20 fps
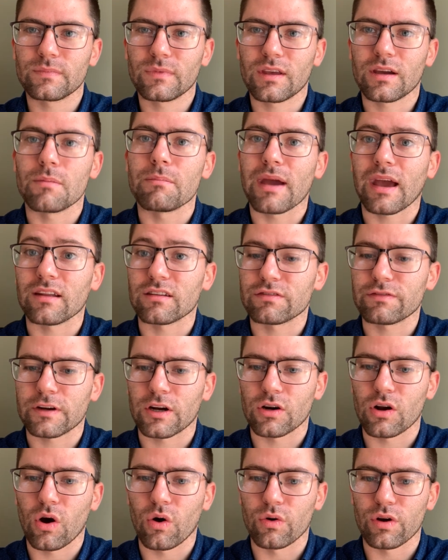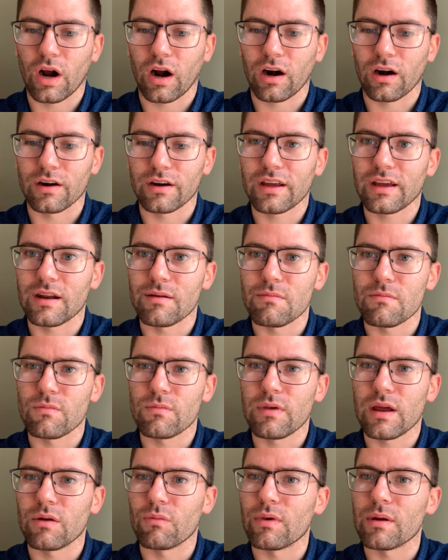commands for your own heart
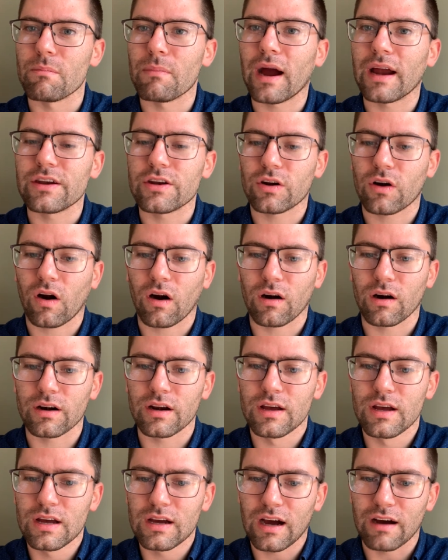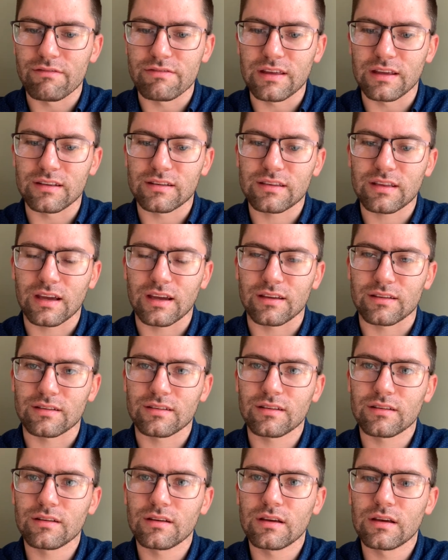and remind your heart of these things.